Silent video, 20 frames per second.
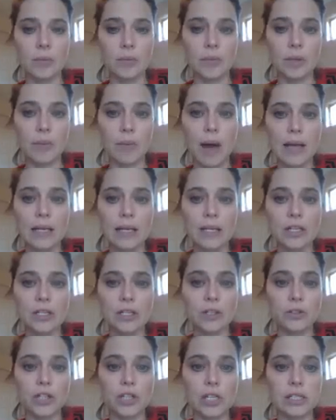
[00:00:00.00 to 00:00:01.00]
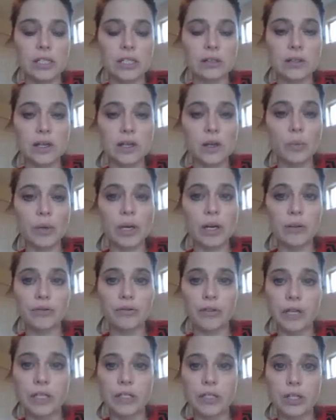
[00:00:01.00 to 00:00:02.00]
you might need to do just a little bit
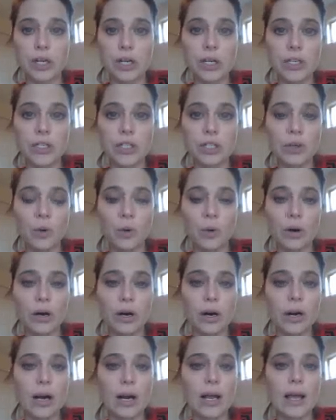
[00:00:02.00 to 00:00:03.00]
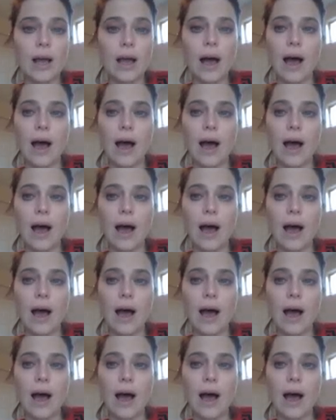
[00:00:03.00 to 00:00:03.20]
of research or